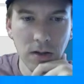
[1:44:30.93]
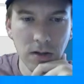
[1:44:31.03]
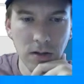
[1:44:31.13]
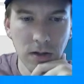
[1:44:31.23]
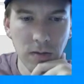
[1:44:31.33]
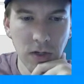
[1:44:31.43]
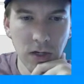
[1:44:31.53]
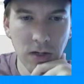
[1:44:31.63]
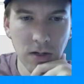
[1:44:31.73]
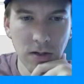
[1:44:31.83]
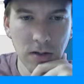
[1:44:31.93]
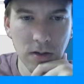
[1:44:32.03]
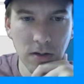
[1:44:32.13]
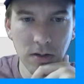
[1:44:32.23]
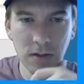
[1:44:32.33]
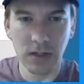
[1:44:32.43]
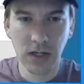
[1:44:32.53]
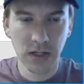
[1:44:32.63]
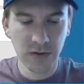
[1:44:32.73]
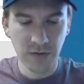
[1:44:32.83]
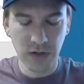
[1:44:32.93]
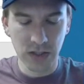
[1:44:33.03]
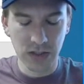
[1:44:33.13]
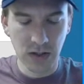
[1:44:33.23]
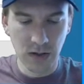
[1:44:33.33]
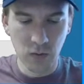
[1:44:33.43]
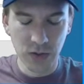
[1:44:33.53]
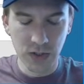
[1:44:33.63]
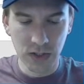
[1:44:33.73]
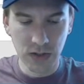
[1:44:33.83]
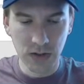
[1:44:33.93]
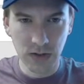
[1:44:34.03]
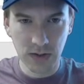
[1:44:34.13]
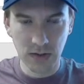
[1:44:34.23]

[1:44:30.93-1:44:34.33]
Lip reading: Let me add a task for next time, which is